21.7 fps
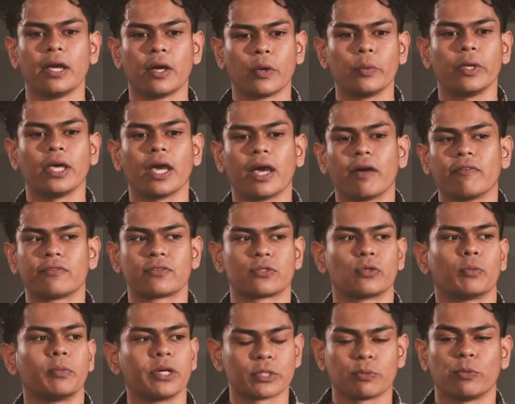we have so
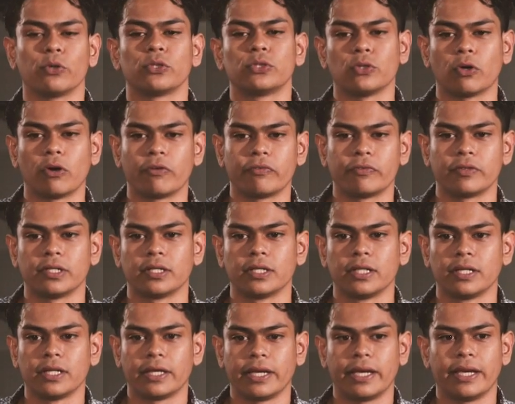much more to offer.
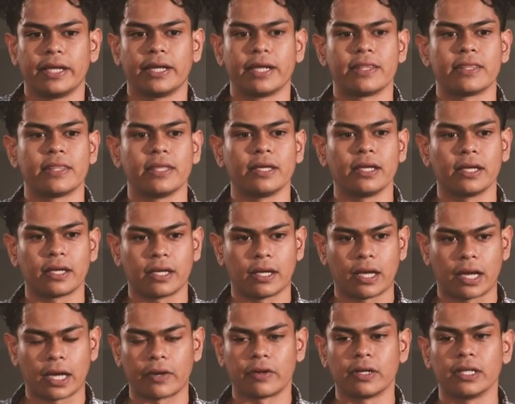And I think
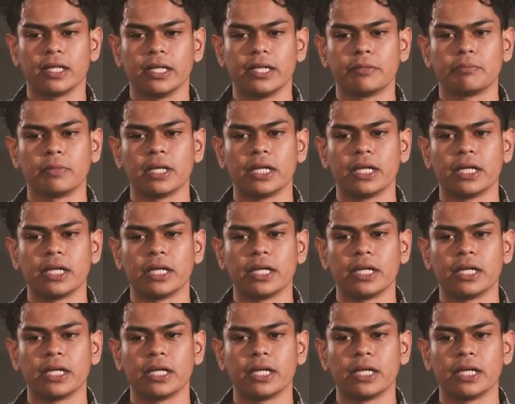currently in